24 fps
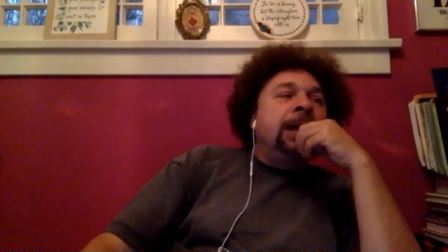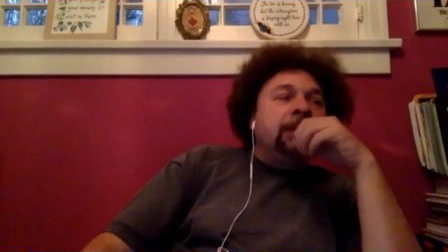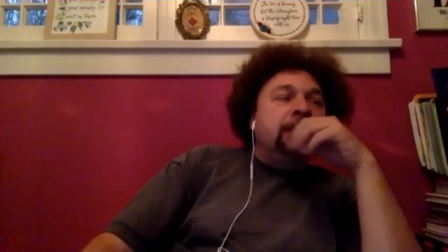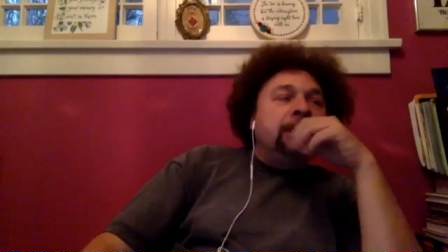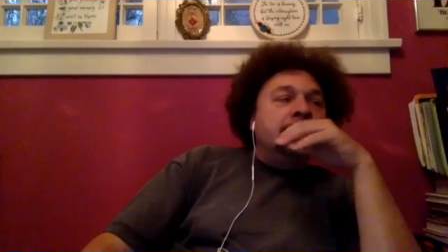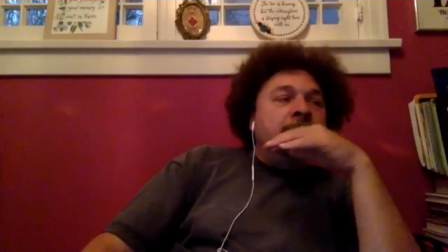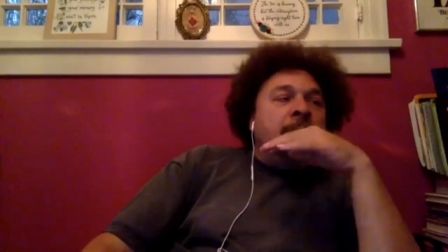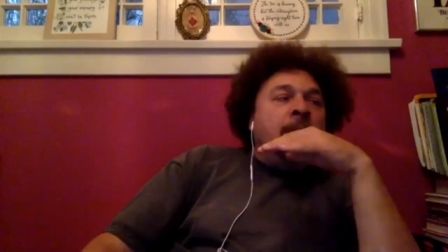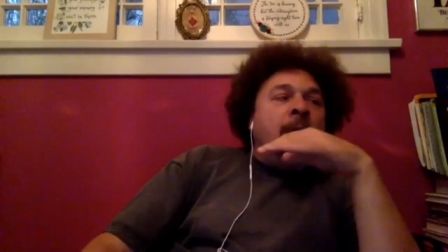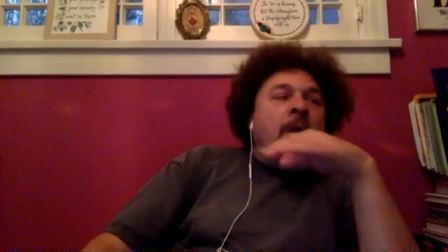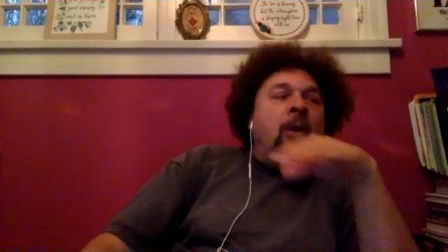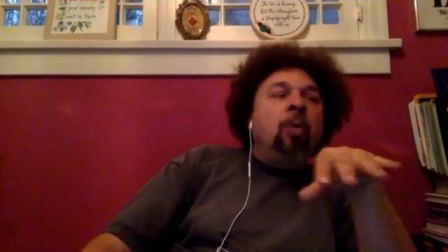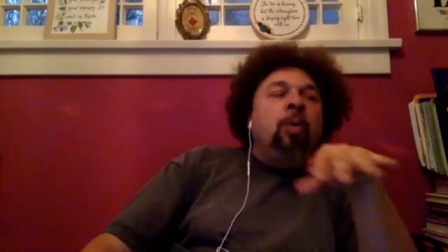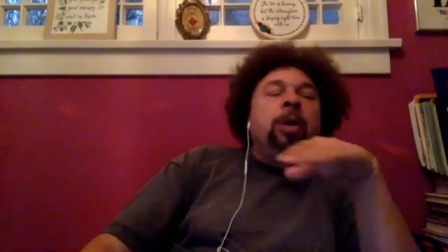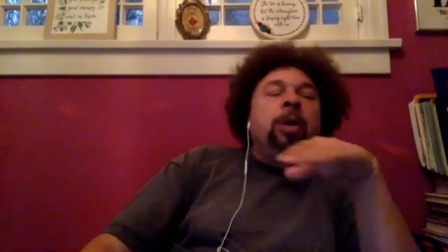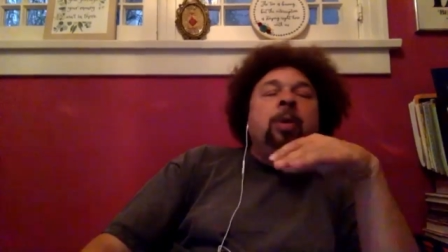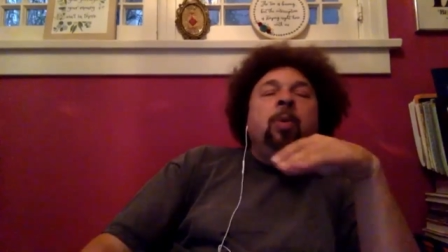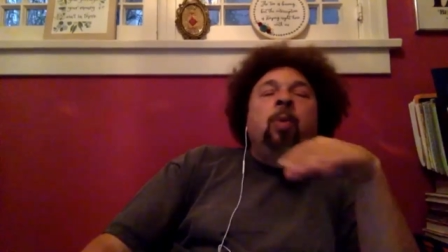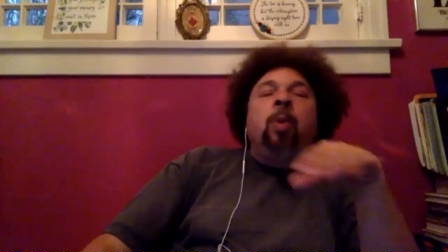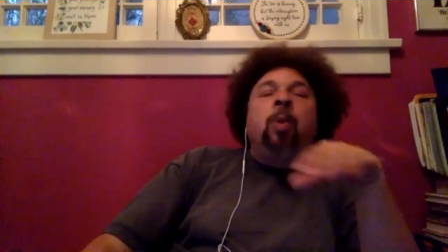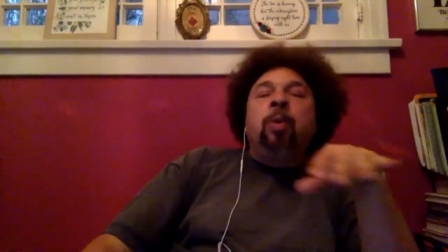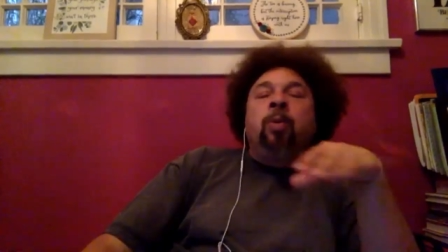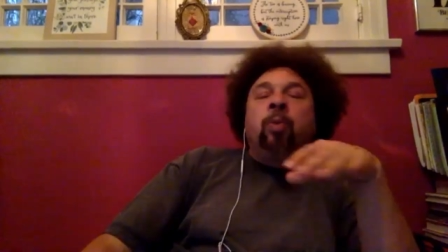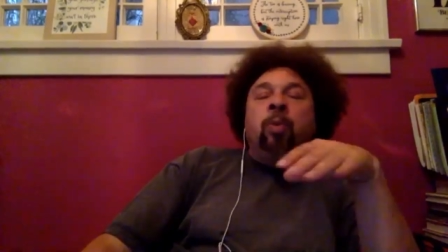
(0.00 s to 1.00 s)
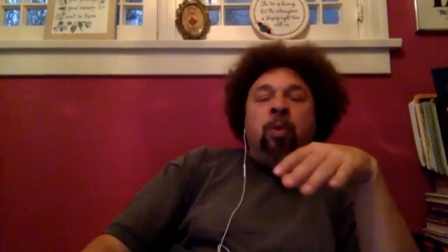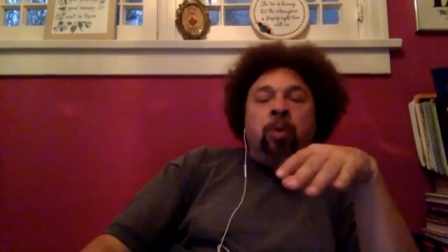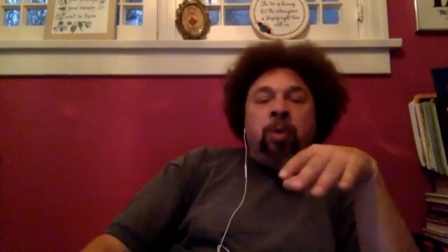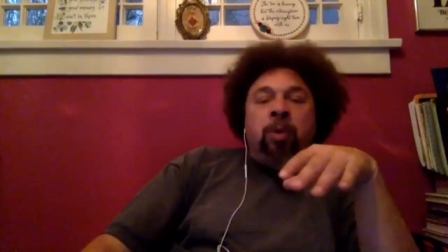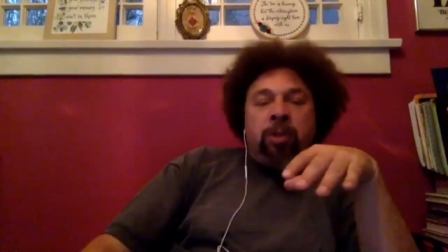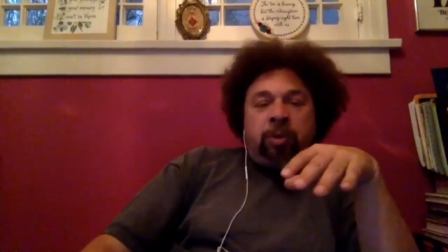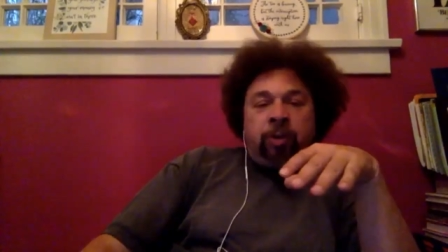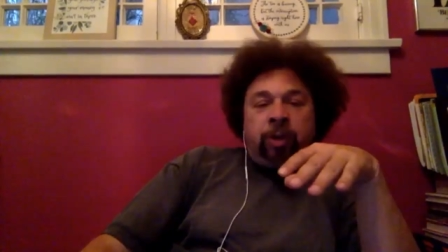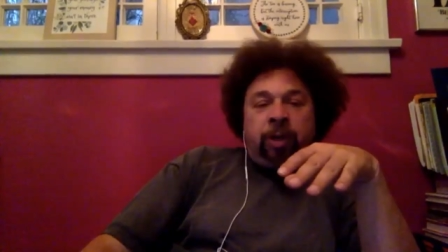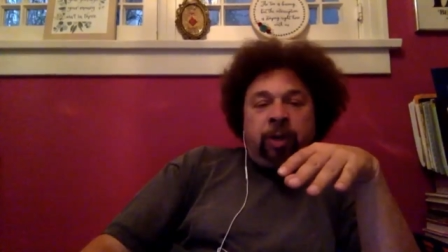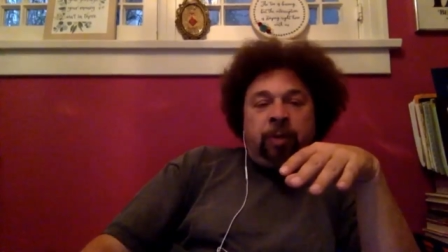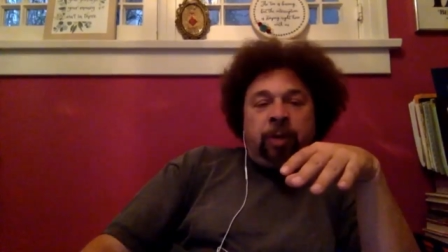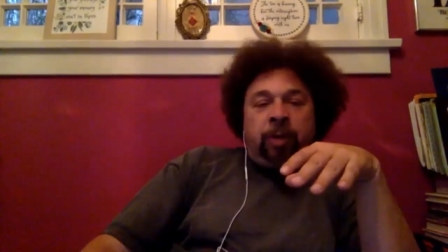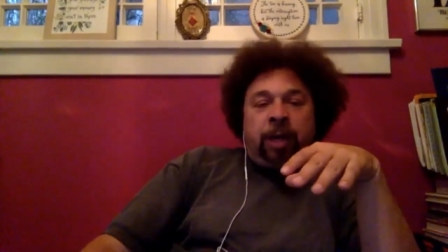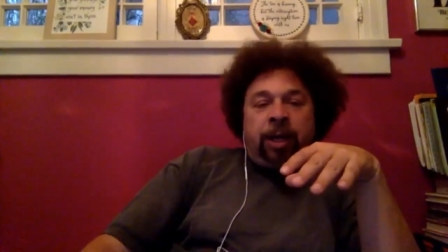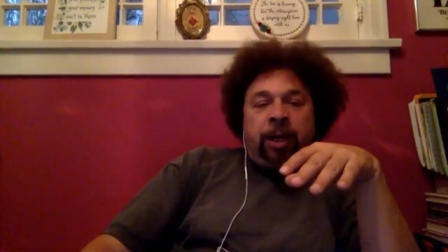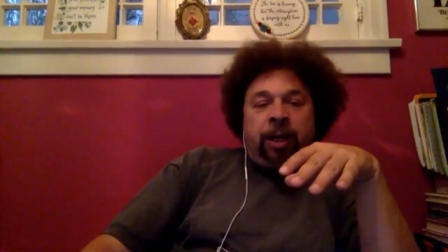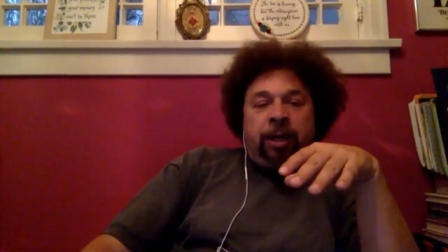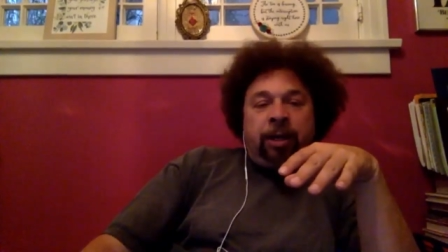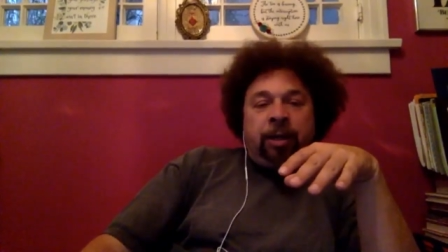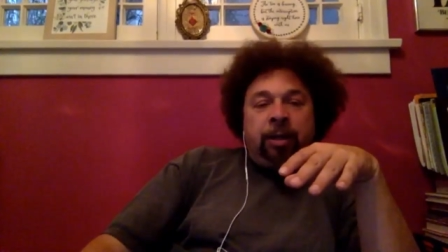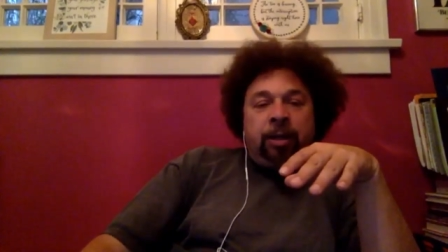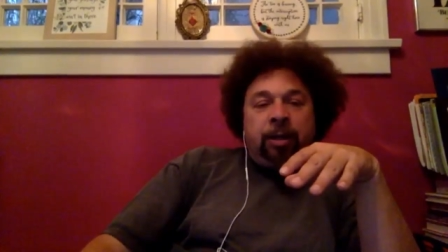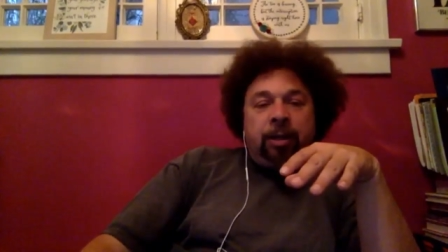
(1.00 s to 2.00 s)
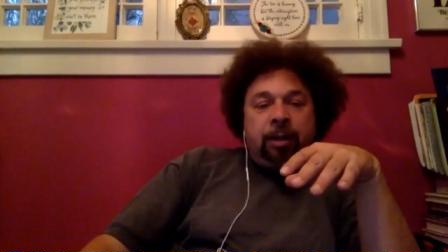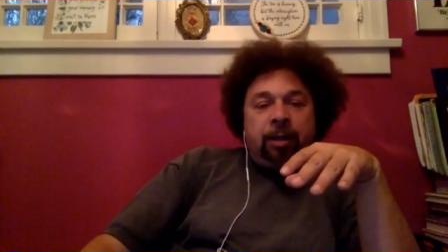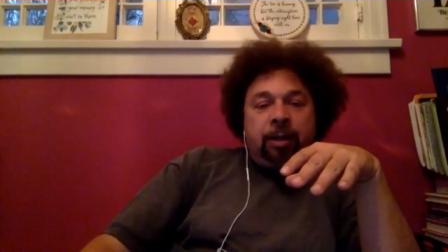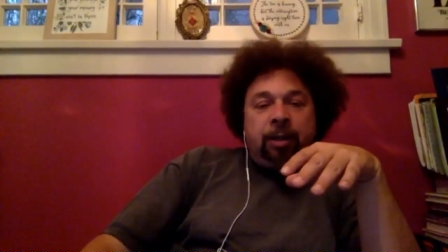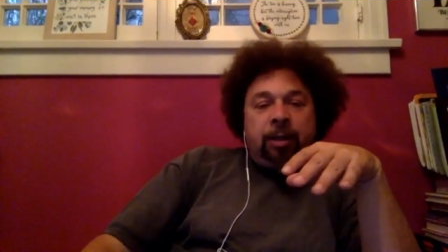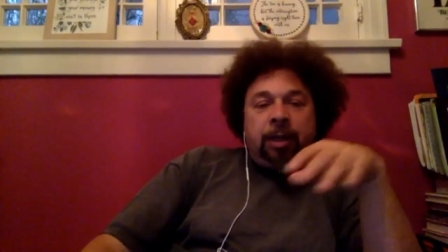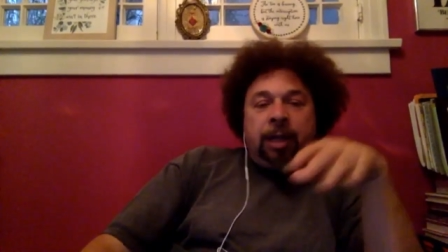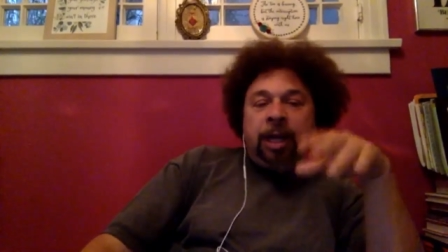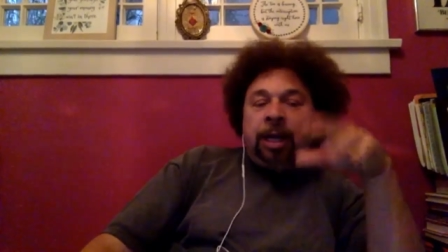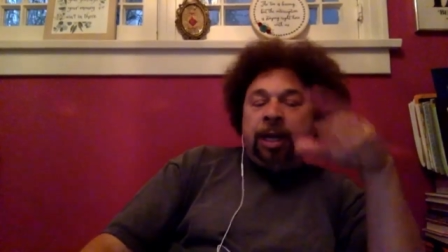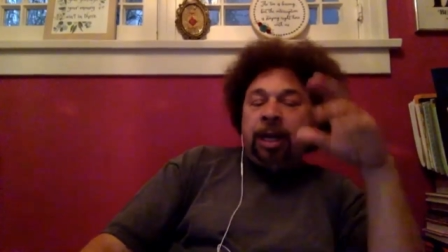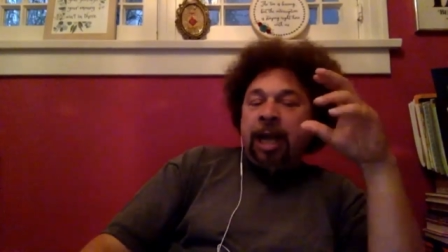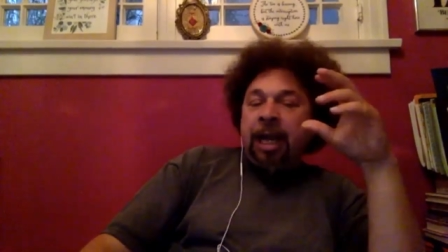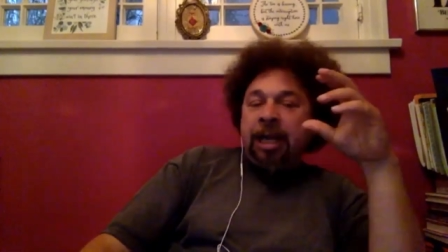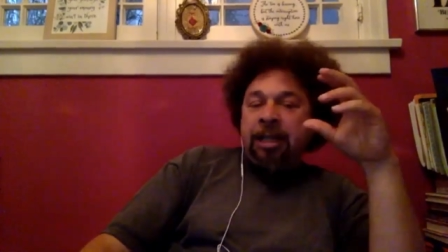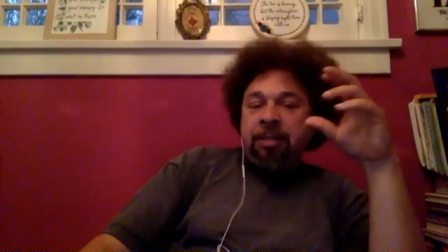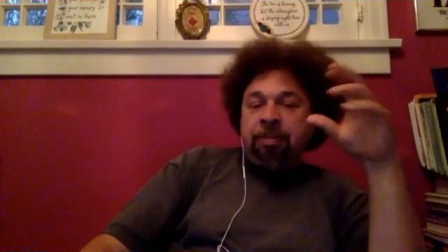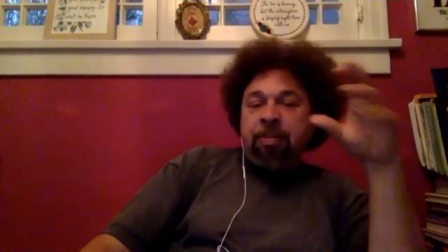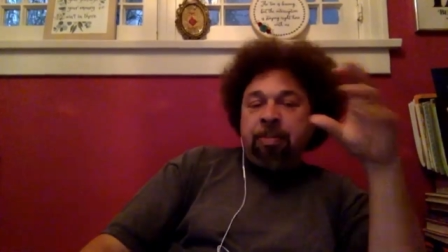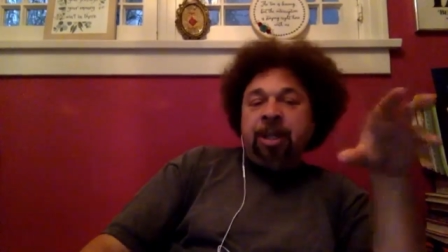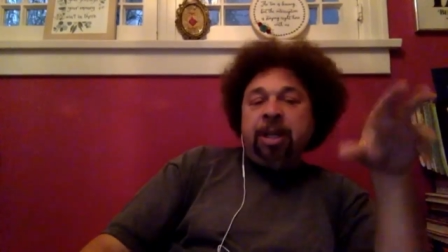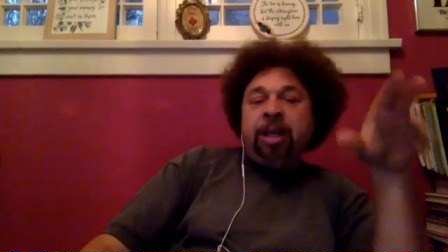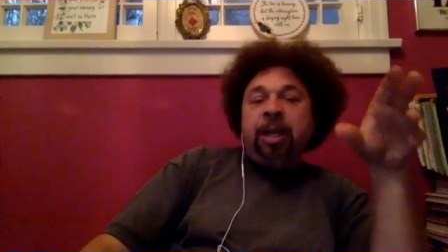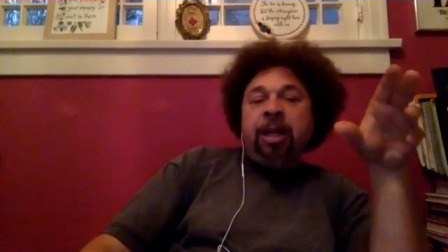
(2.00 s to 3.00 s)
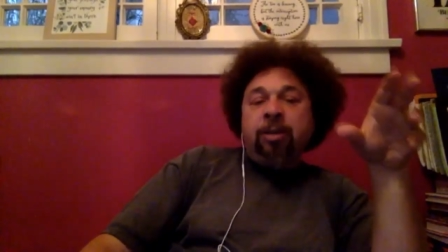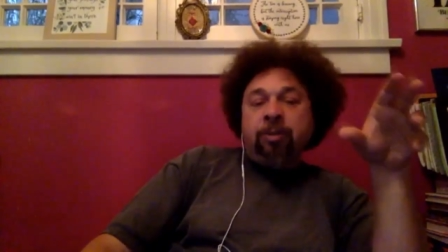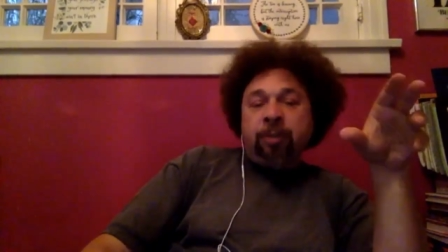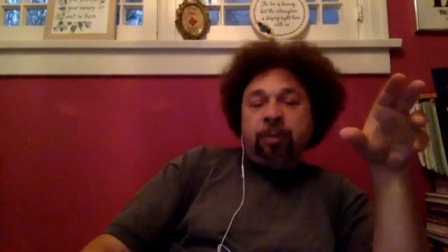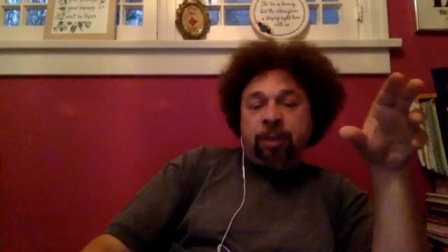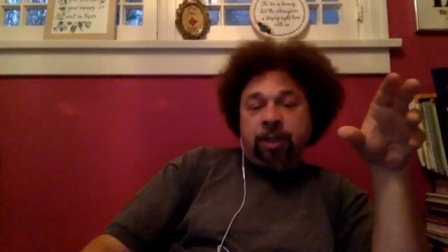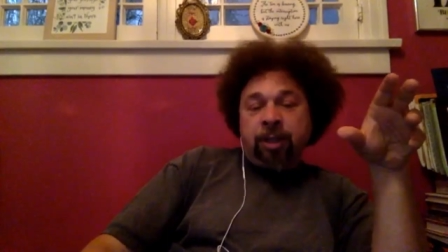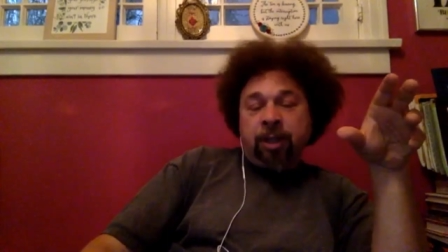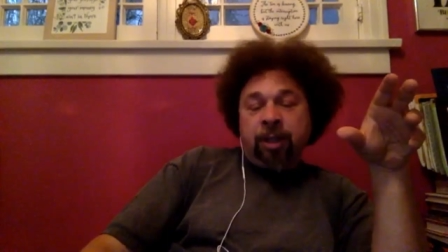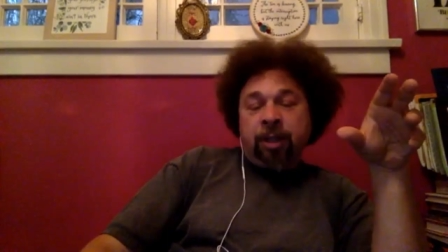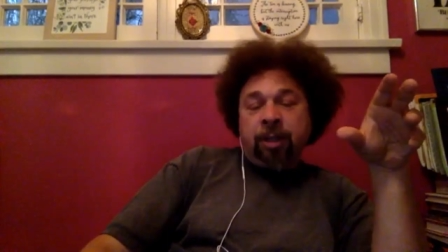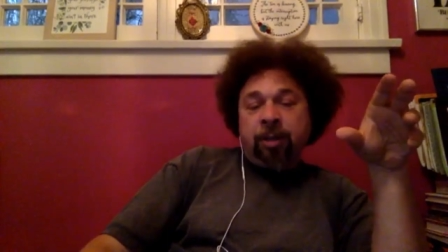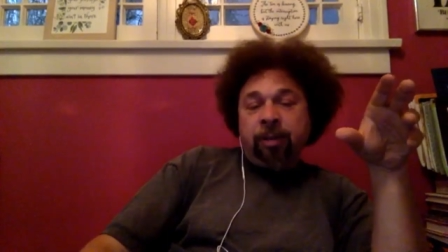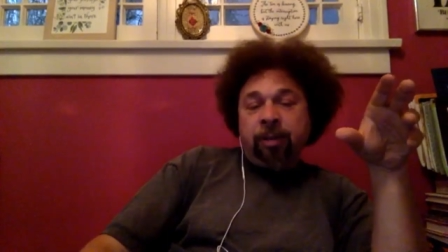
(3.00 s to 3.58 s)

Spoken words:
there's only one rule to screenwriting, and that's be interesting.